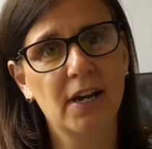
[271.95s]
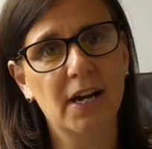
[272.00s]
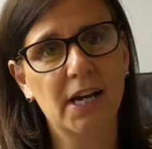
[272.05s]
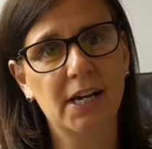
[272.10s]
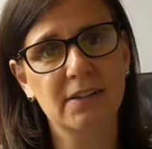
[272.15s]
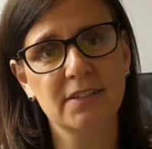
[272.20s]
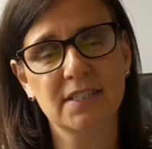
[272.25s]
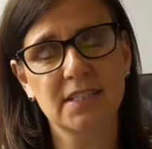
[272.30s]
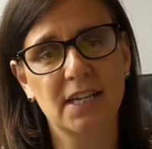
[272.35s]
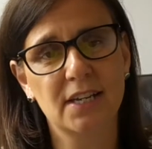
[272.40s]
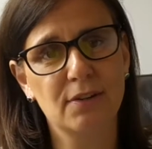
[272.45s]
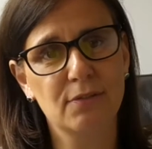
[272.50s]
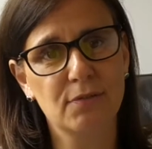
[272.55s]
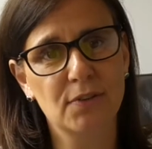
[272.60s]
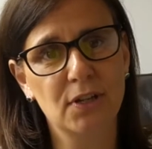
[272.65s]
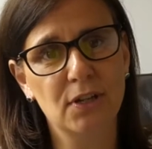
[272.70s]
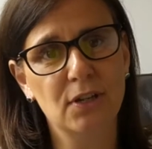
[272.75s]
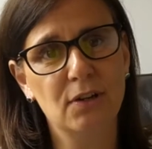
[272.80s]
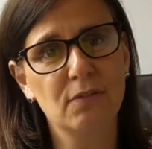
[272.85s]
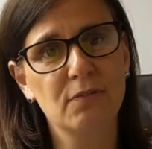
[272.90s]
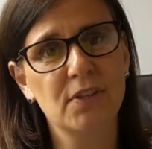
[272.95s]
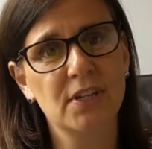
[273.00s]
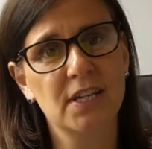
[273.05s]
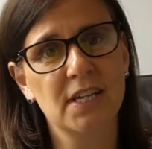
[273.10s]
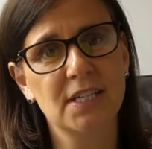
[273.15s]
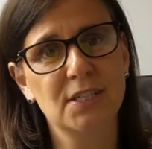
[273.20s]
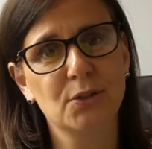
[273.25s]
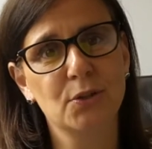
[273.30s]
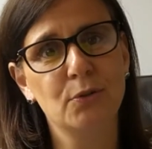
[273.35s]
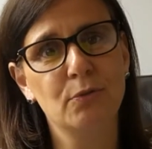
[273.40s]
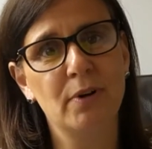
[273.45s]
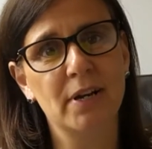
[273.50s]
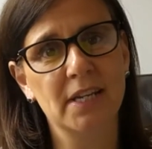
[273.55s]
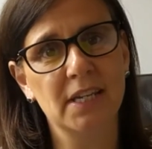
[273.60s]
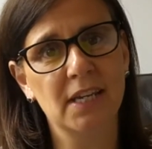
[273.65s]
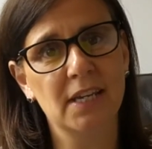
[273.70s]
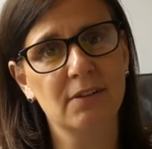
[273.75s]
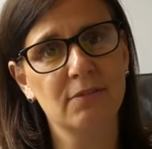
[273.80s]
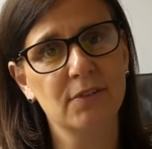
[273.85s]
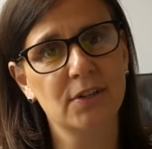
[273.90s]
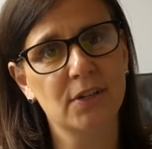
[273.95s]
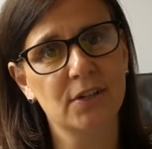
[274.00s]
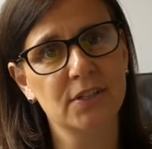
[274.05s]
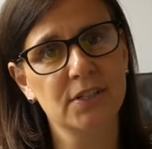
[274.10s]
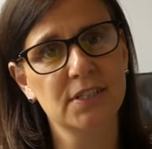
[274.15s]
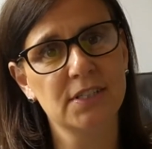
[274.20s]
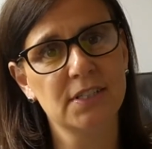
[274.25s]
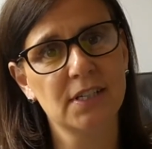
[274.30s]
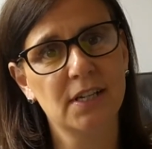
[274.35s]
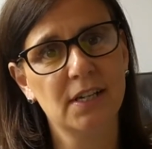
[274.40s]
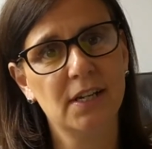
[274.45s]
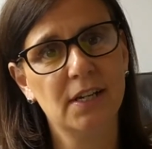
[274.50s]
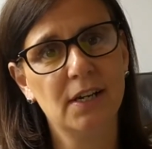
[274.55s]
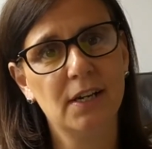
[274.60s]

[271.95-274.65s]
outside of the love that He's already given us.